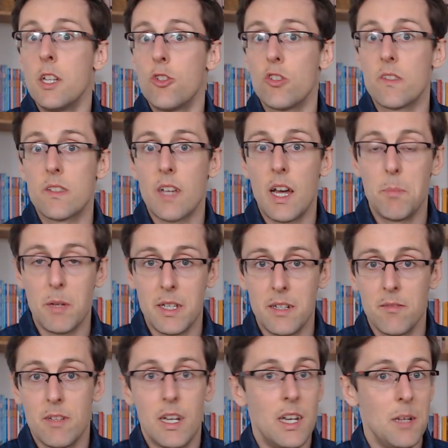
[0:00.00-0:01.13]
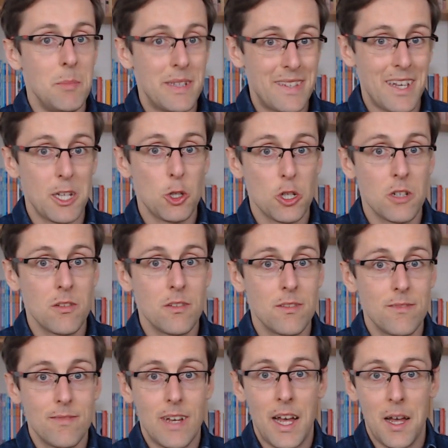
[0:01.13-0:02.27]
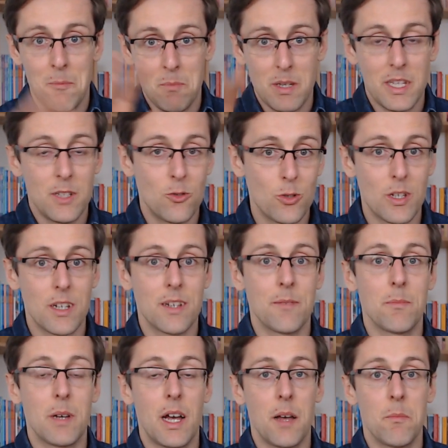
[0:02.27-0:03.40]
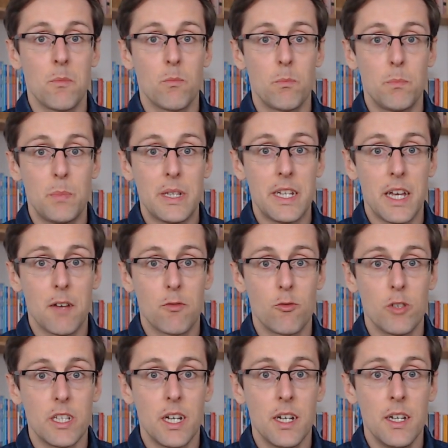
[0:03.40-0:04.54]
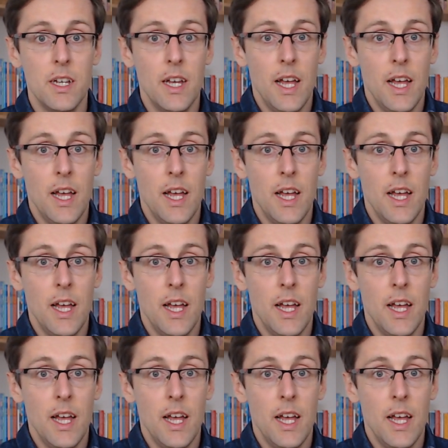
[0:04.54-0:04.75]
just type in limitation um, into the um, P D F reader,